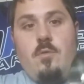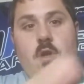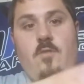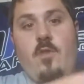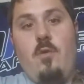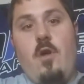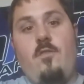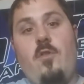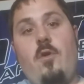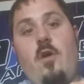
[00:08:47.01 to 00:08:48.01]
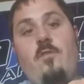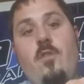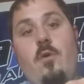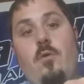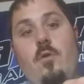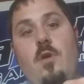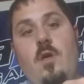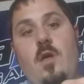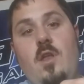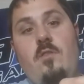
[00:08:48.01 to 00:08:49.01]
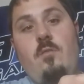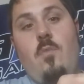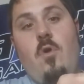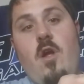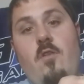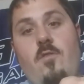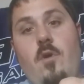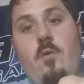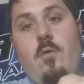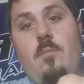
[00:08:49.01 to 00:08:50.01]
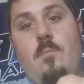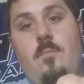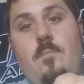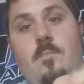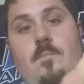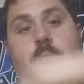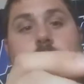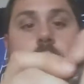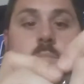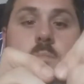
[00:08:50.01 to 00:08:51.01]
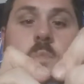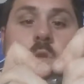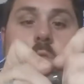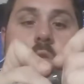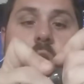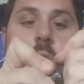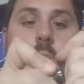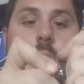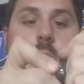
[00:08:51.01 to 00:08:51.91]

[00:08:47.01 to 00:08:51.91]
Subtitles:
airflow, airflow, airflow, and even more airflow. Now,